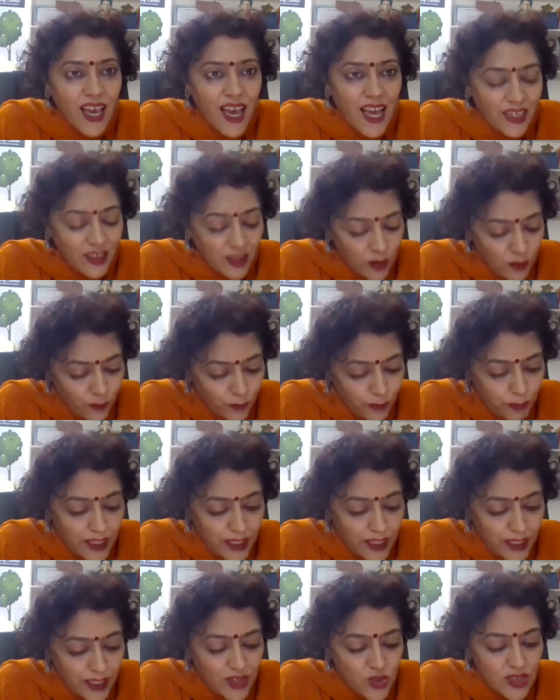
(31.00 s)
And her
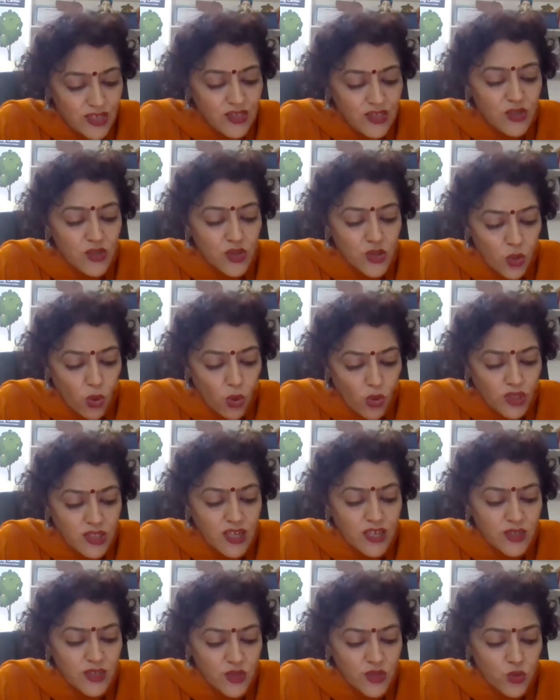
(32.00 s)
page is
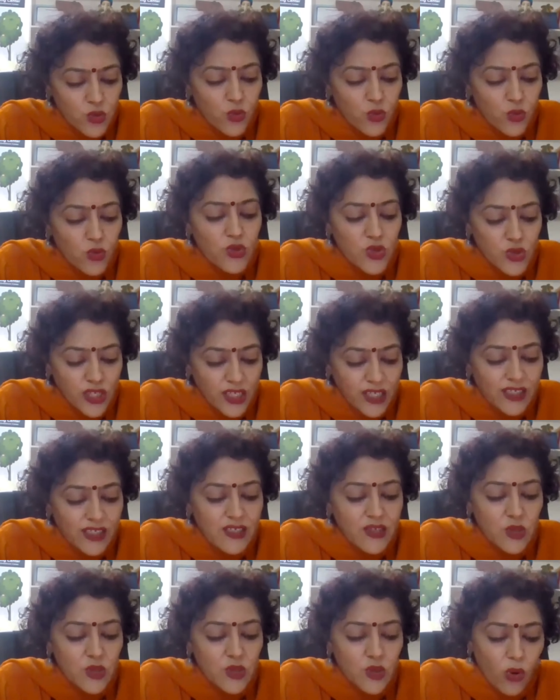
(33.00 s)

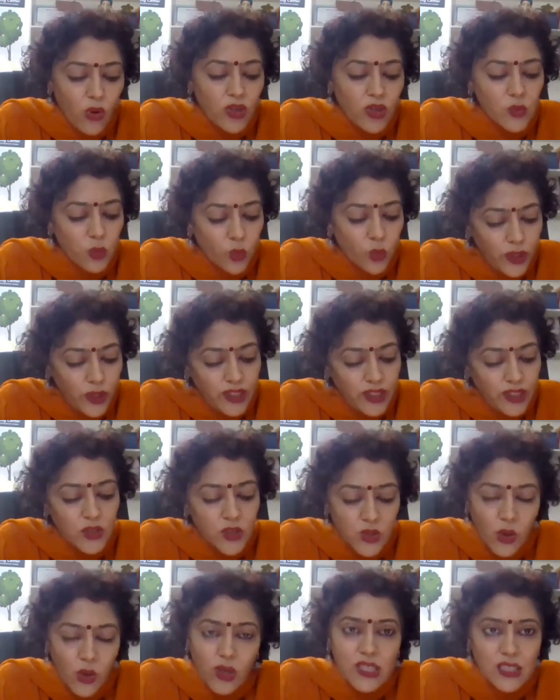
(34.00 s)

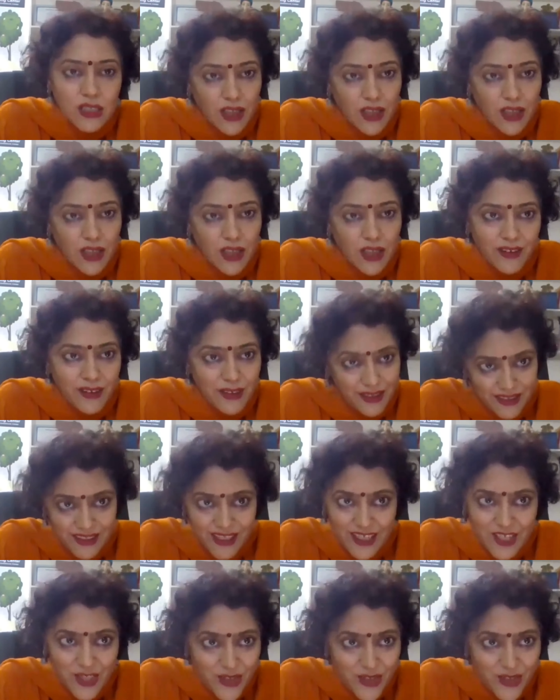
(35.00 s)
/trails.with.Tara.
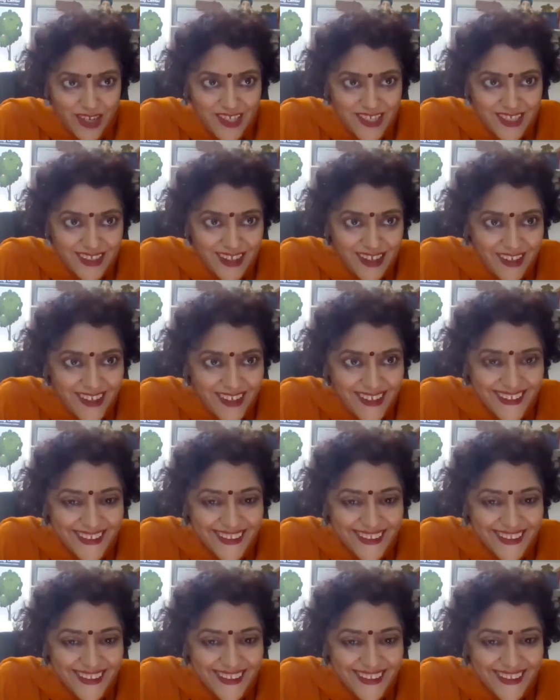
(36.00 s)
That's right, Tara?